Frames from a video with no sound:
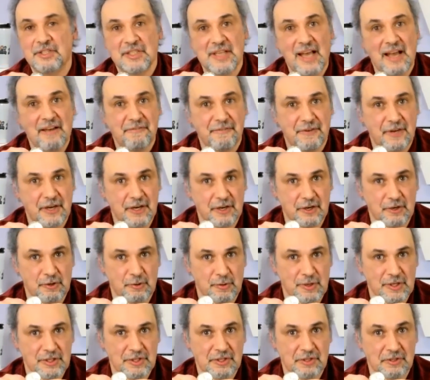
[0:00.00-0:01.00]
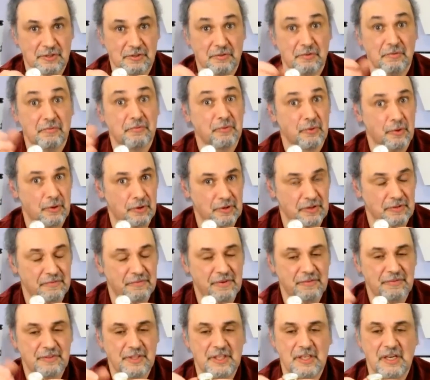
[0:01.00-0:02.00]
sapphire crystal for only
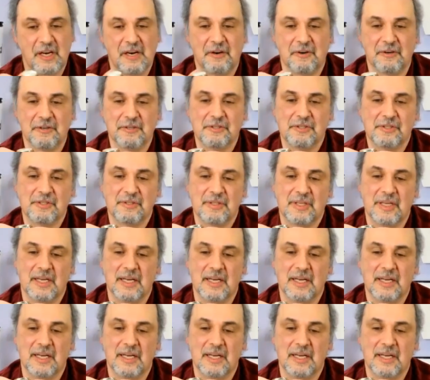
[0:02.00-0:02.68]
$50,